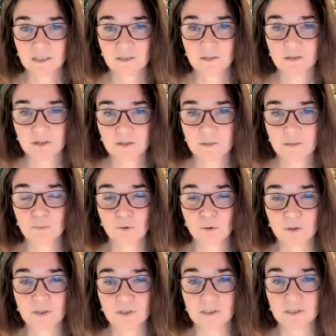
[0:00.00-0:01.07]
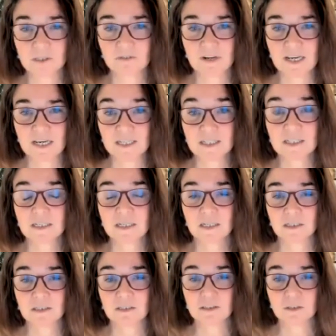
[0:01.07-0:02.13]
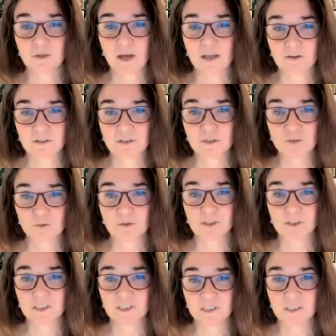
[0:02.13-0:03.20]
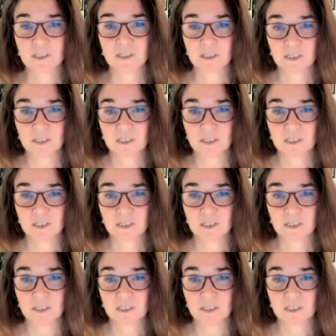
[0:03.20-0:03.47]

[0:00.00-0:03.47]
You know, the importance of listening to other stories.